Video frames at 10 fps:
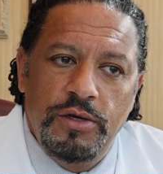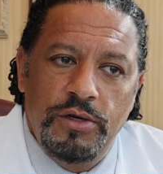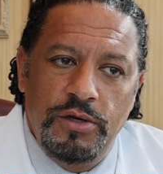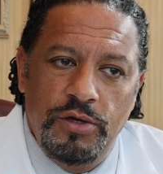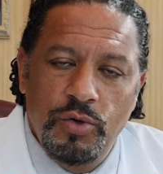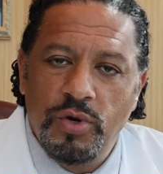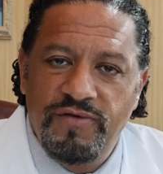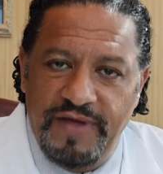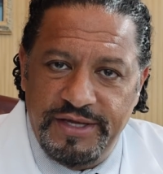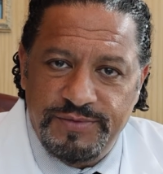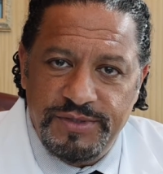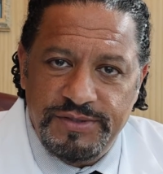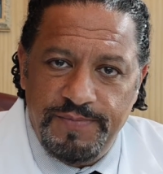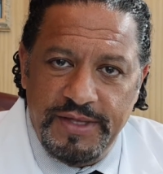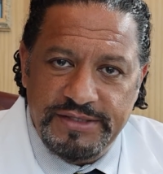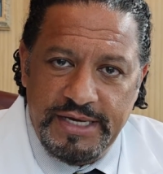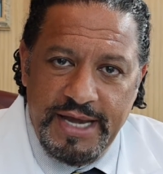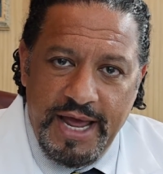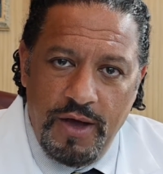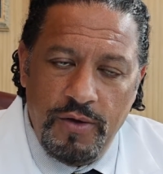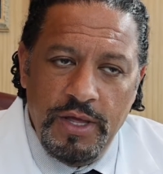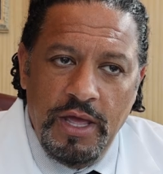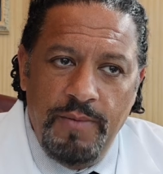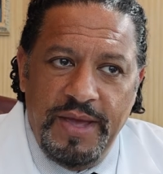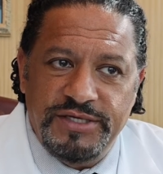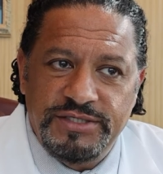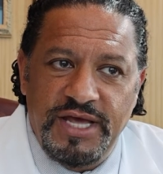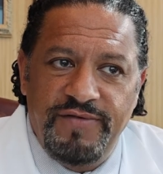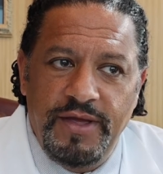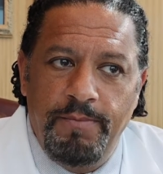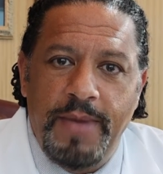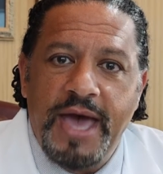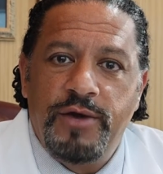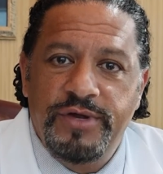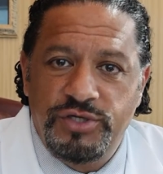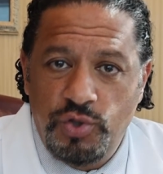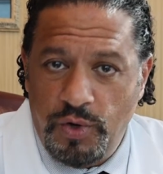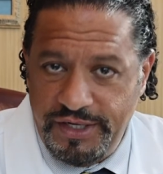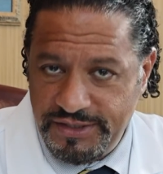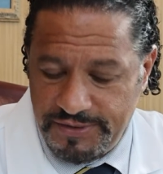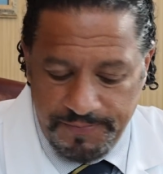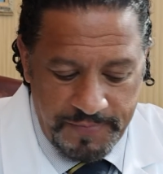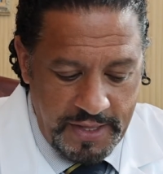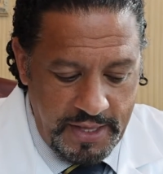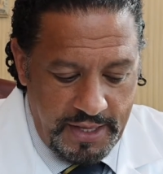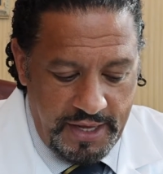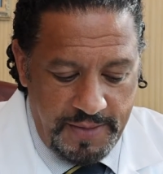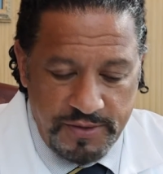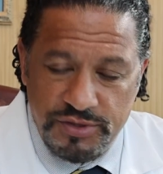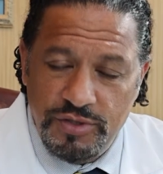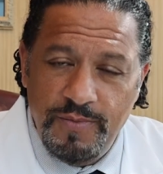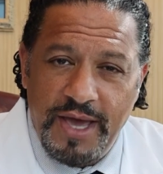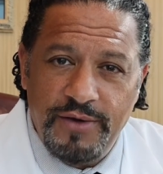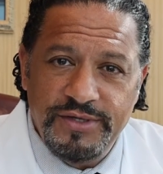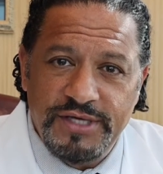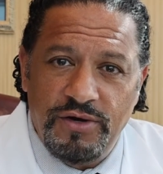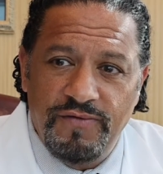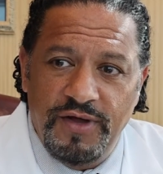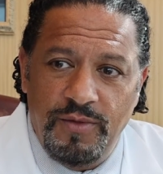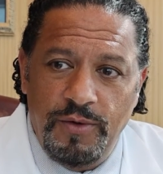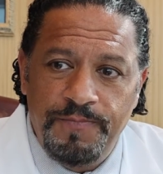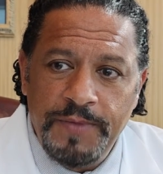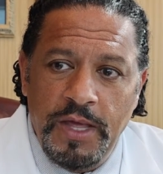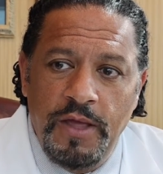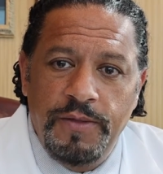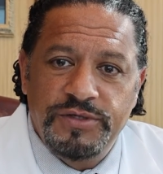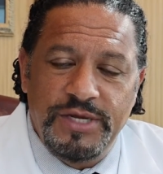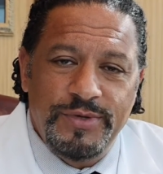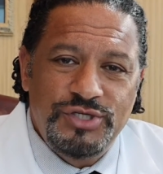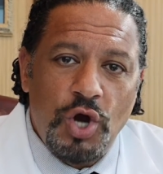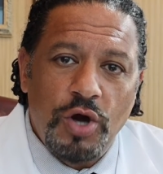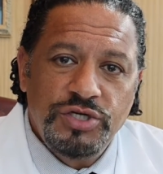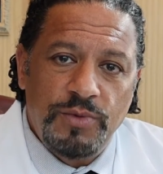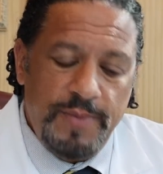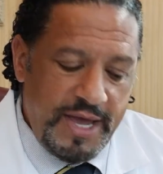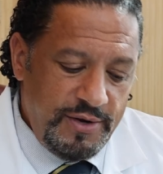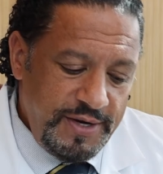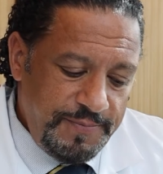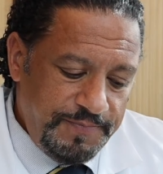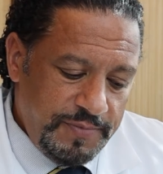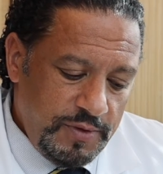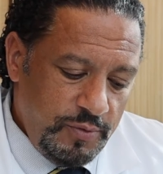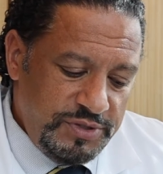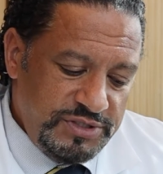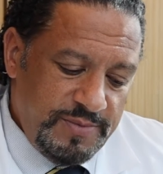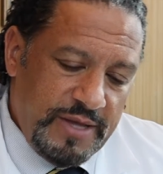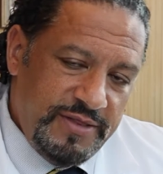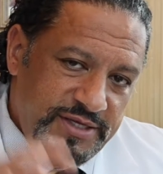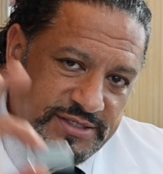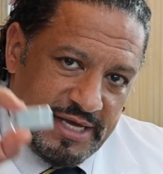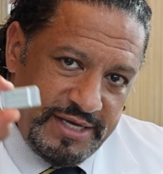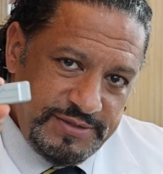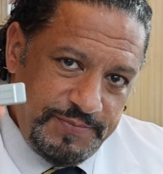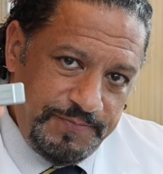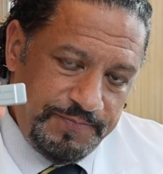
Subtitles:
newer advancements is that now patients have a battery choice. And there's 2 batteries that are available. There's a rechargeable battery, which is about this size,